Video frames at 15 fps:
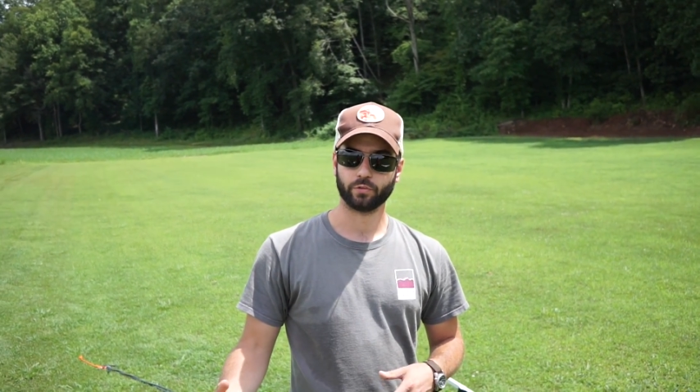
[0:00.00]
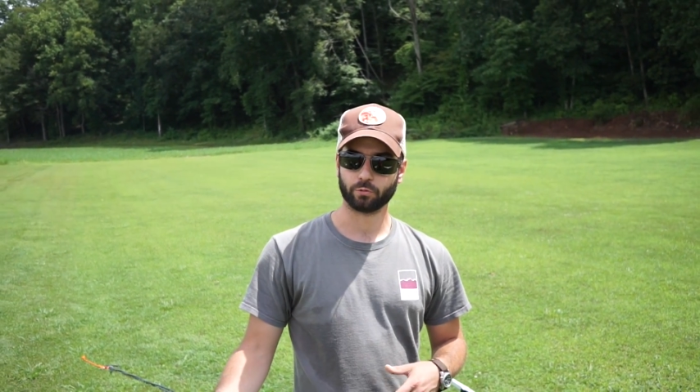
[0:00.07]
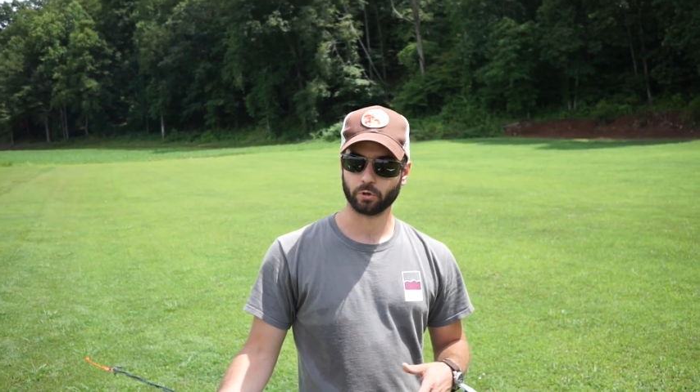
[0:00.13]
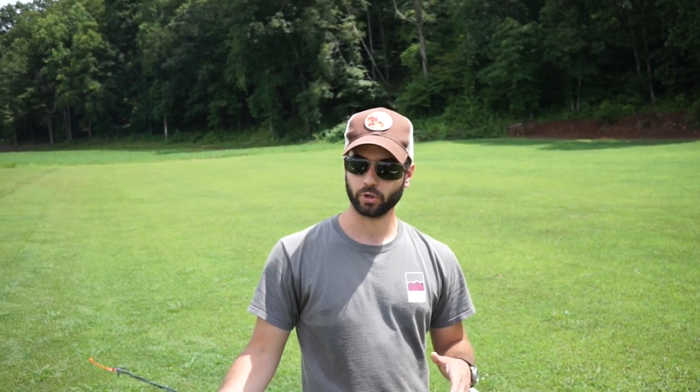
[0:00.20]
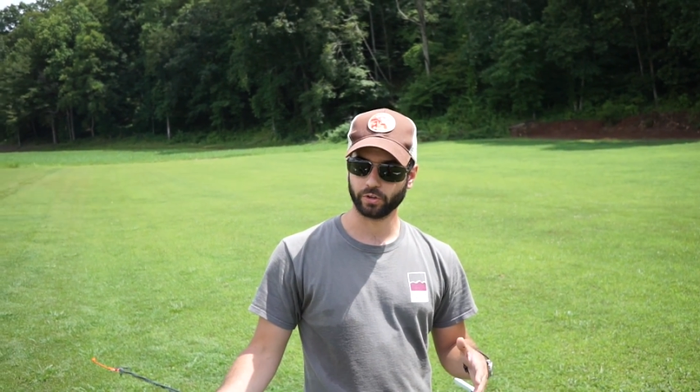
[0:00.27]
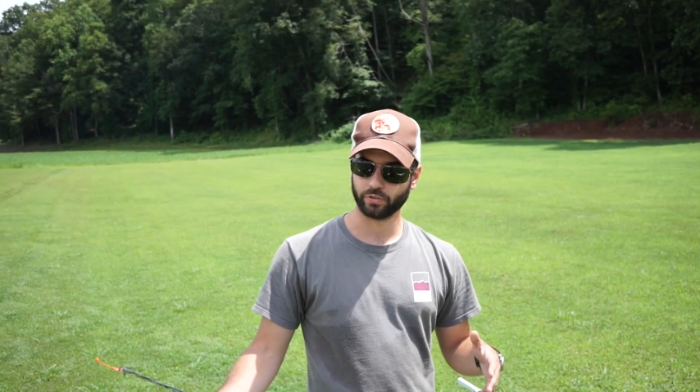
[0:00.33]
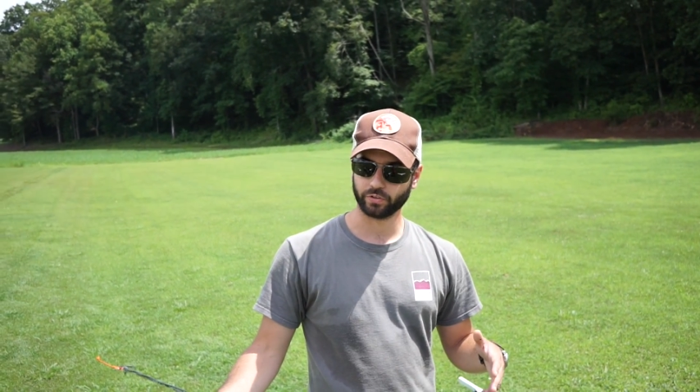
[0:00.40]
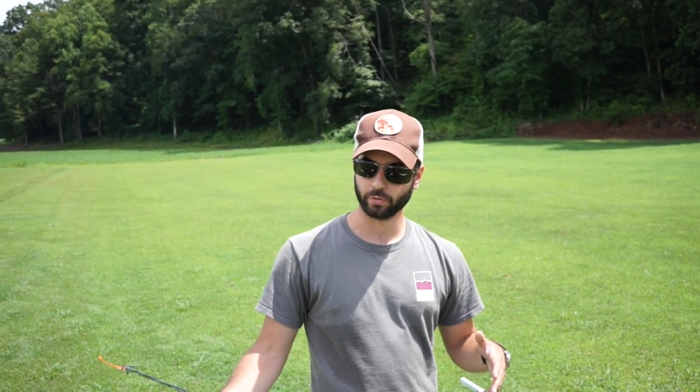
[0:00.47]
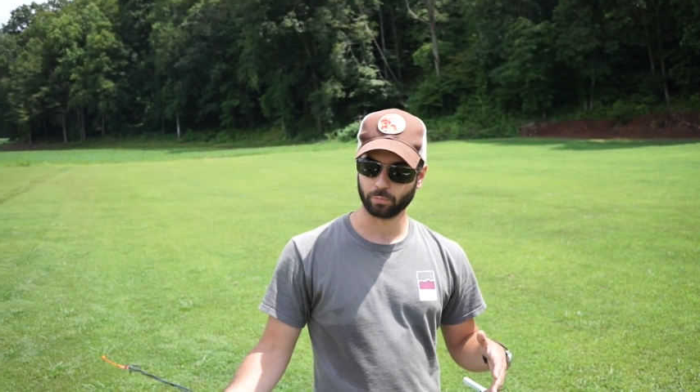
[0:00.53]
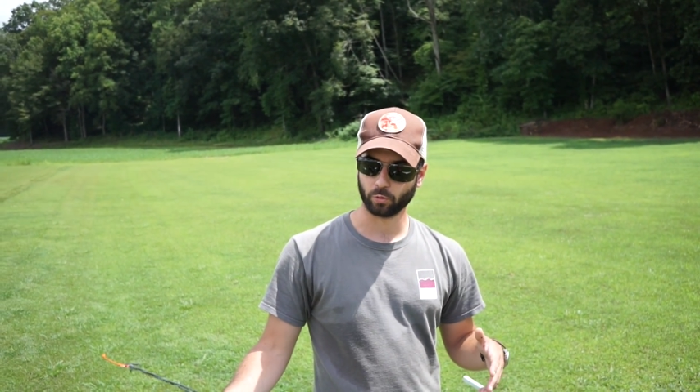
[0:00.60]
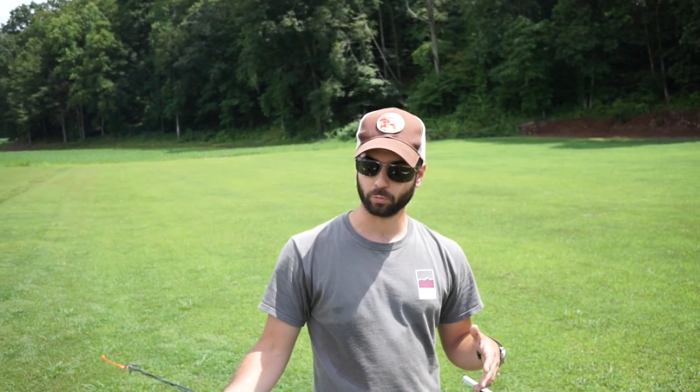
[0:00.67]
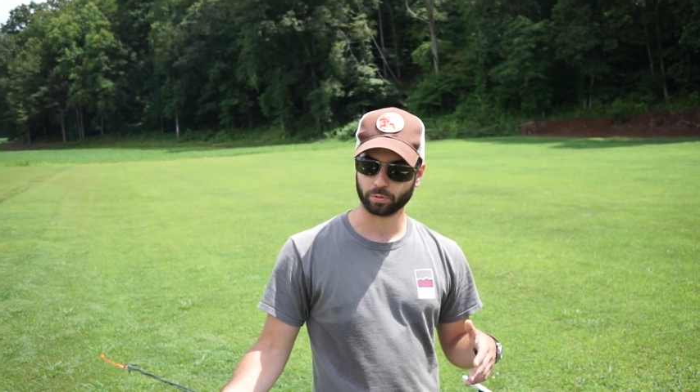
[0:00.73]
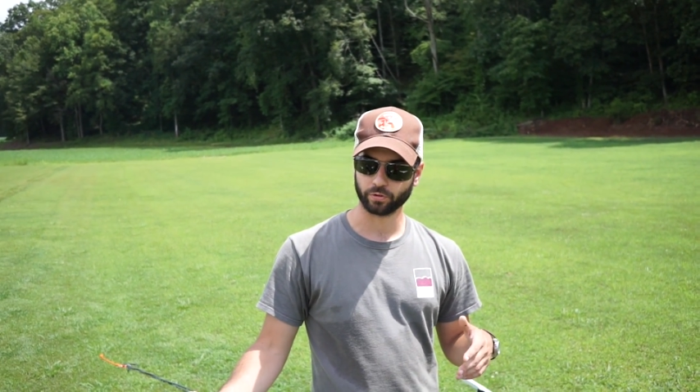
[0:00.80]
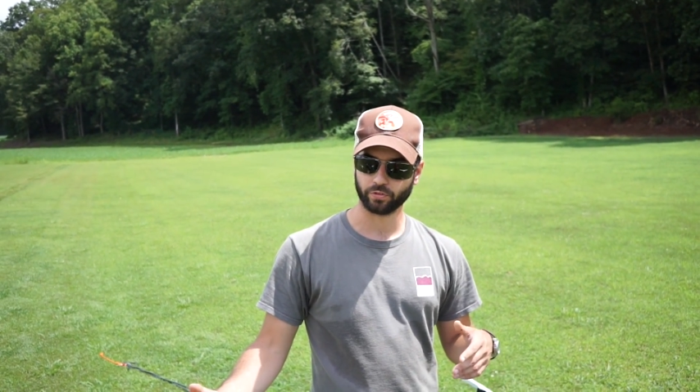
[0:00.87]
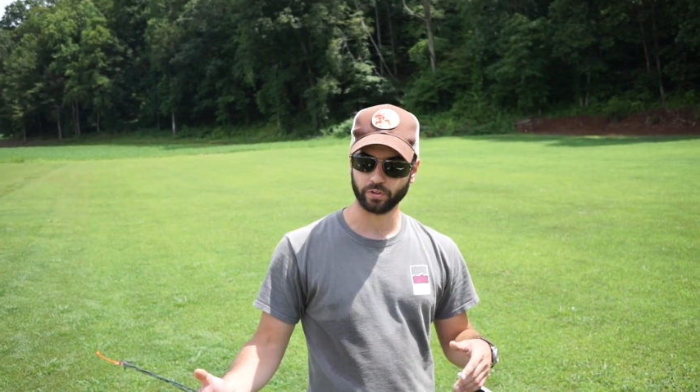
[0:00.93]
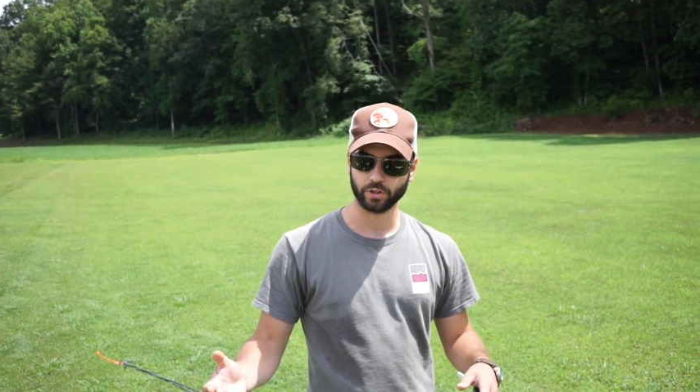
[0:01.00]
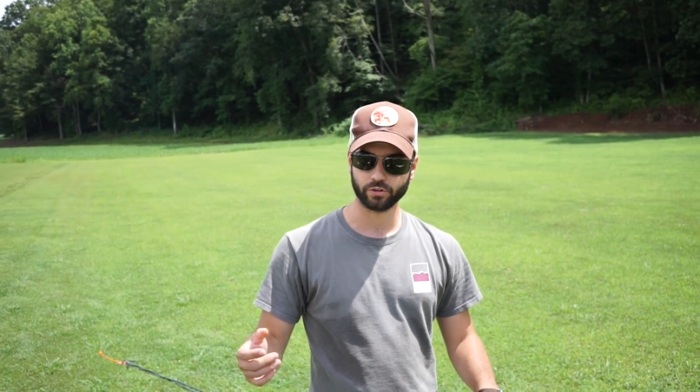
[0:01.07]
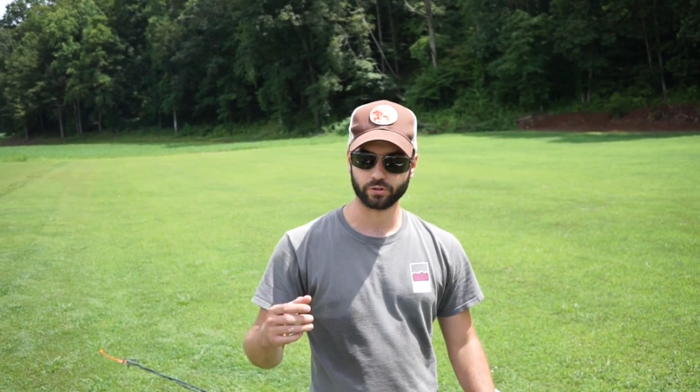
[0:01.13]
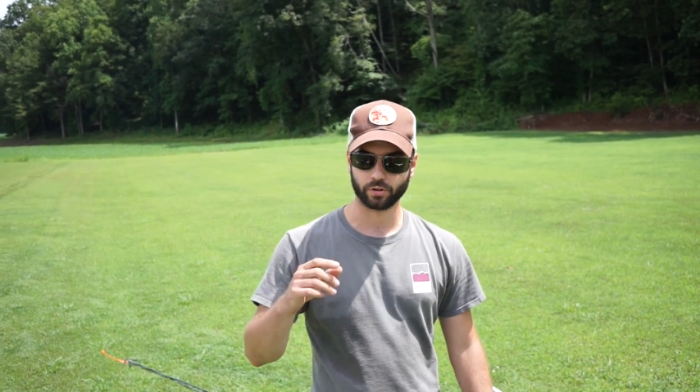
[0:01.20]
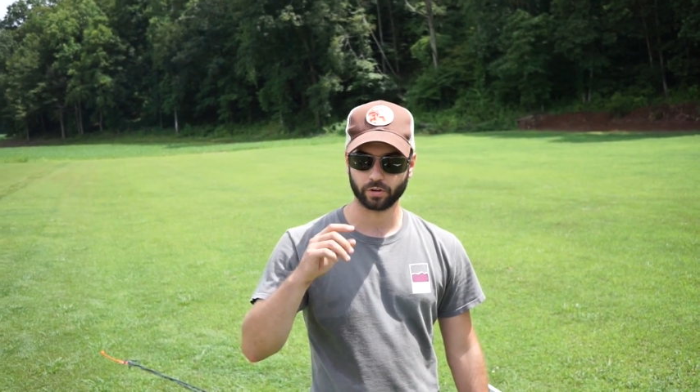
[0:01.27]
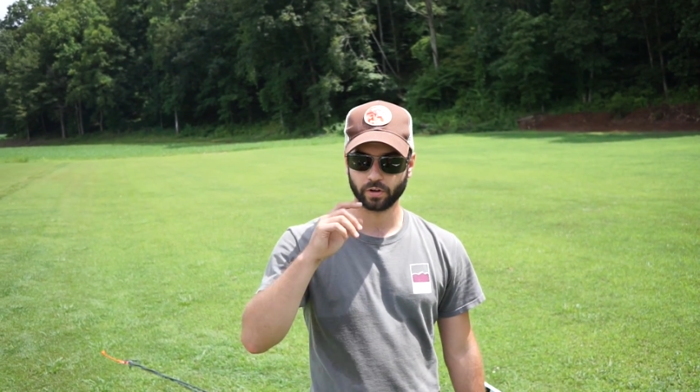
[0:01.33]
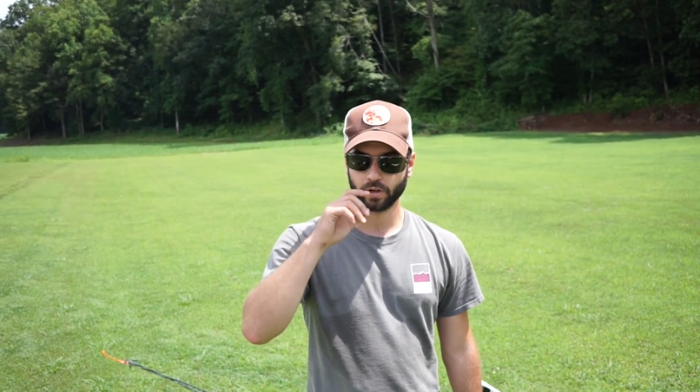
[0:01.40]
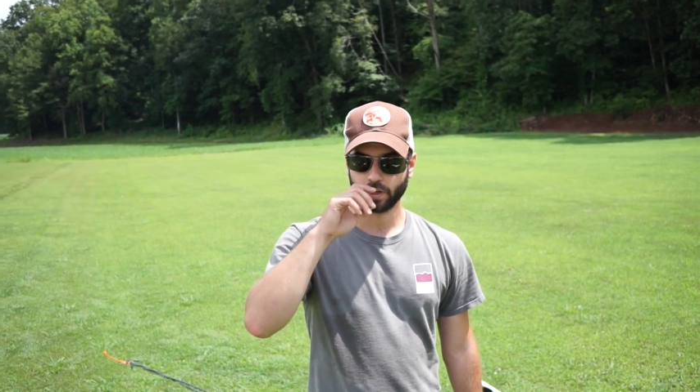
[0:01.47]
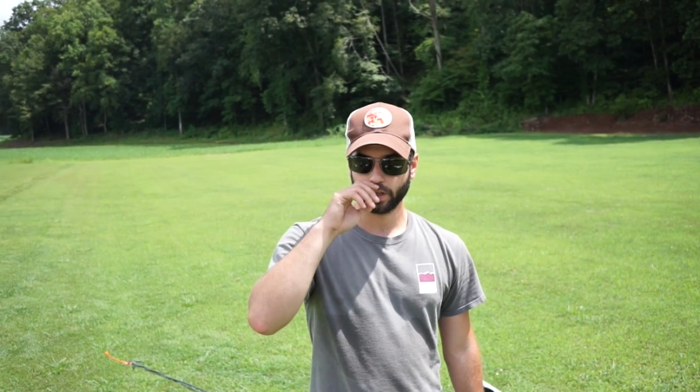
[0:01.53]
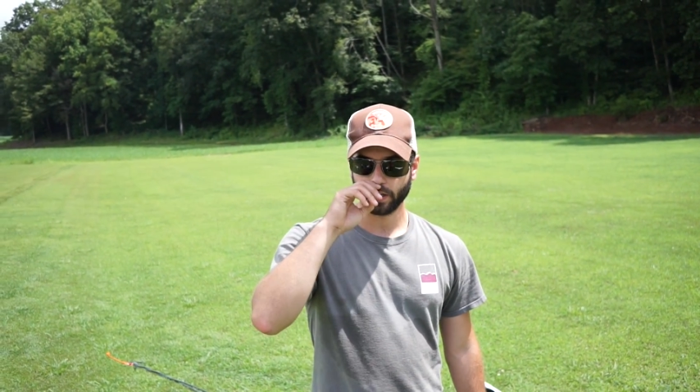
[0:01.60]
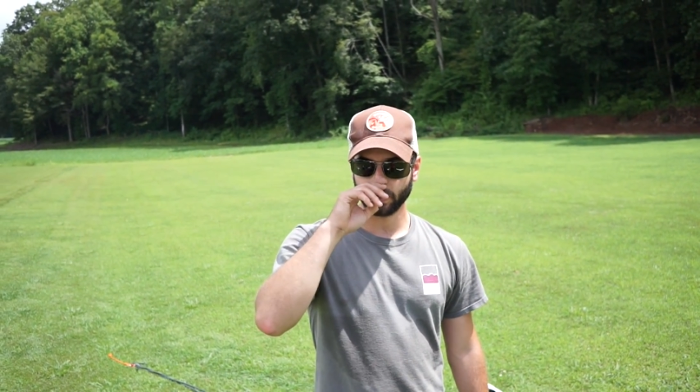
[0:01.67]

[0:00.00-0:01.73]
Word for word: It's really simple procedure,